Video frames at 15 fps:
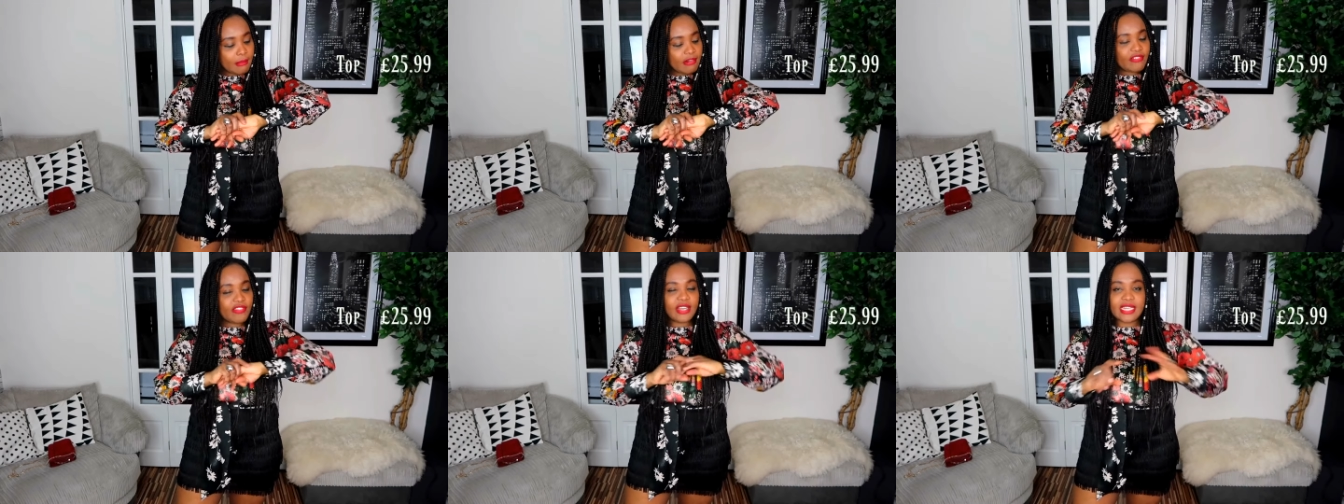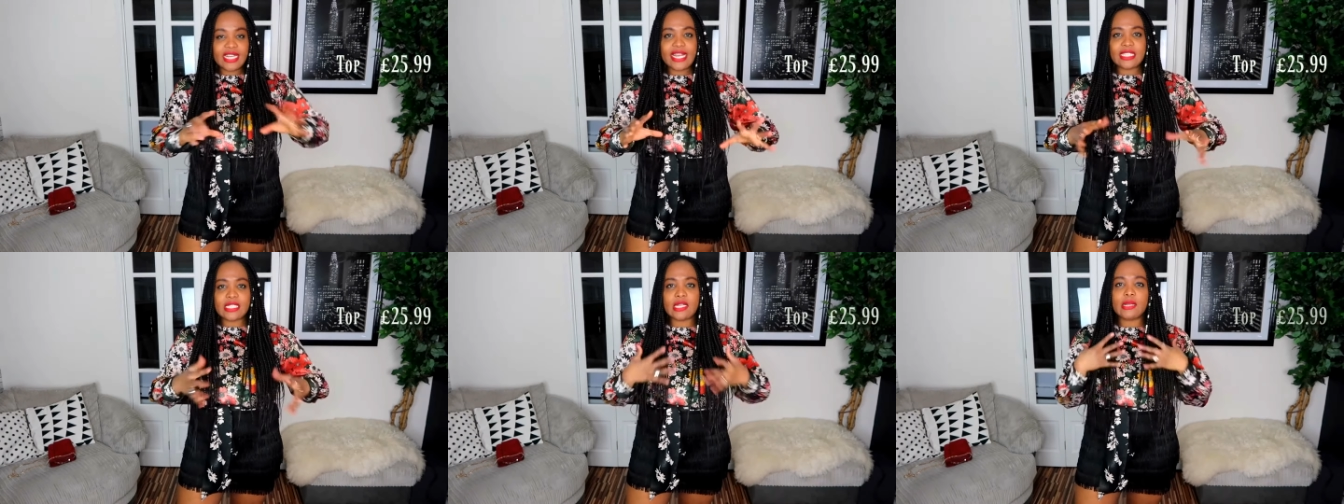But for a
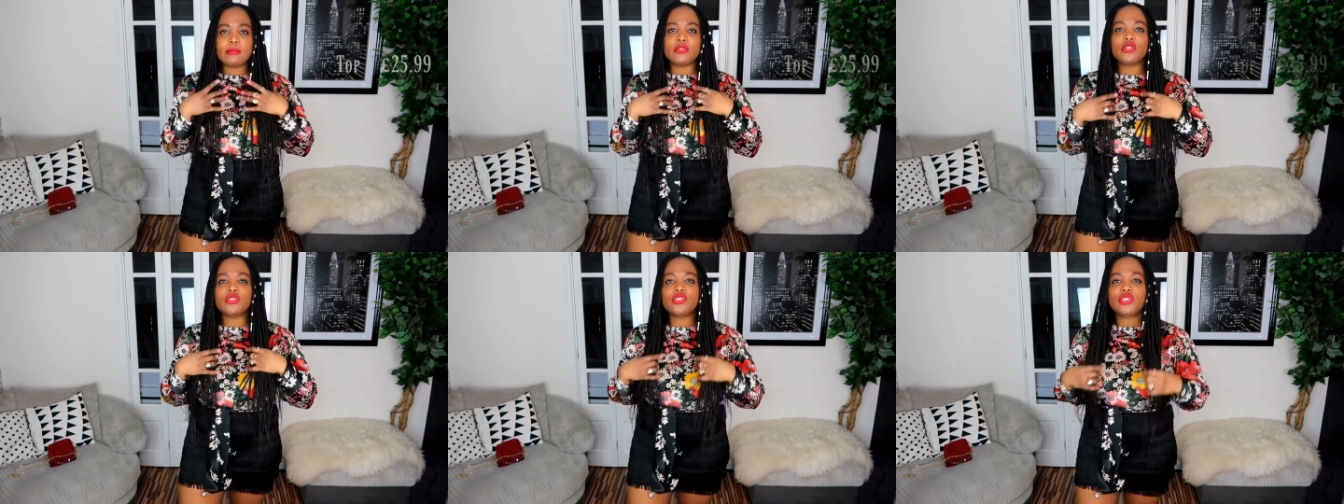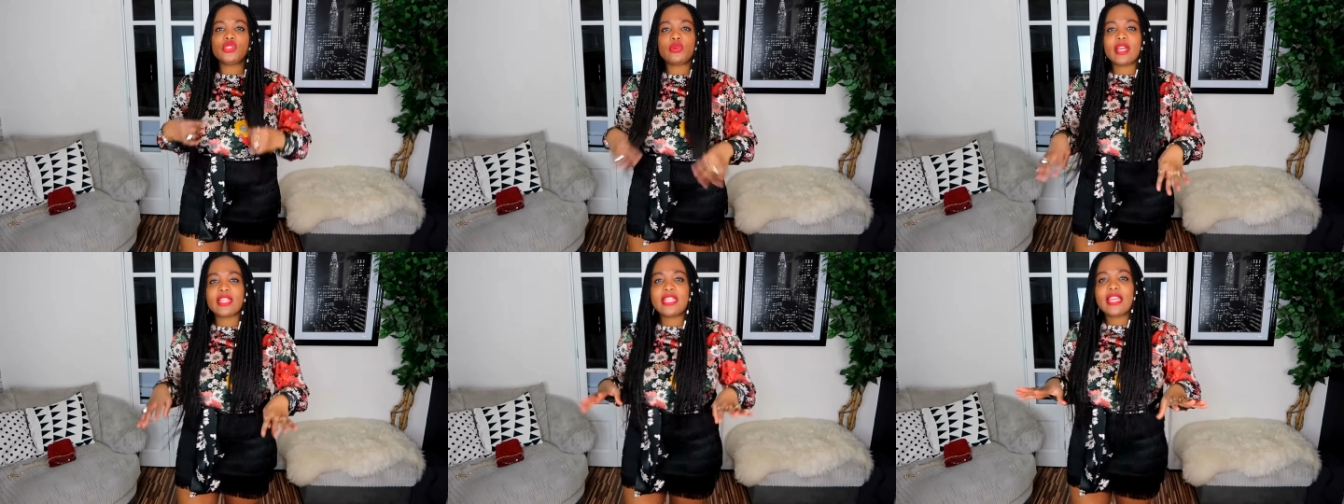night out, I'm not
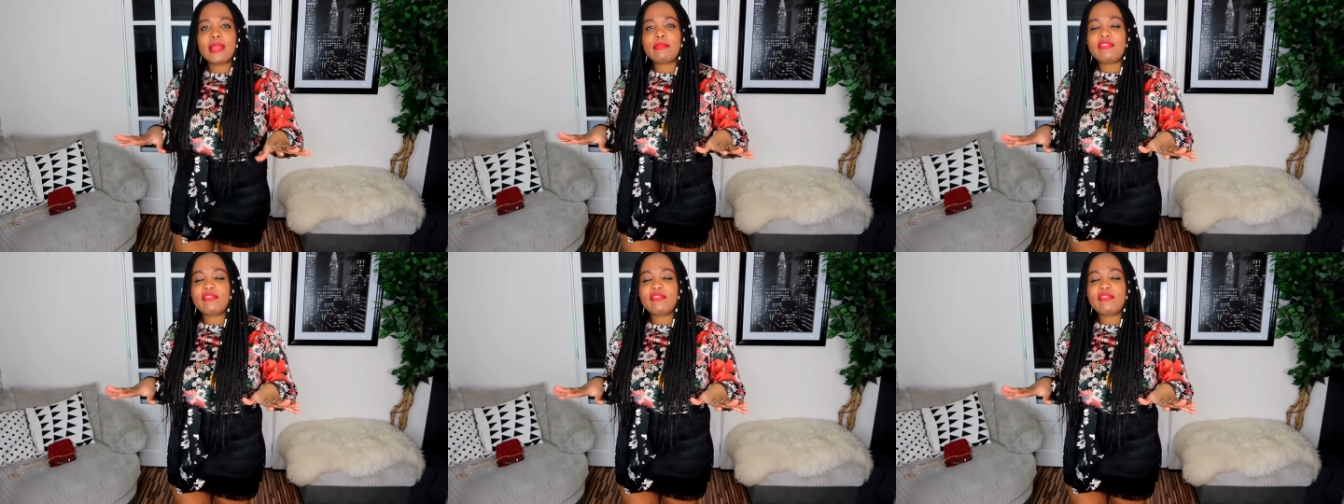sure. I think I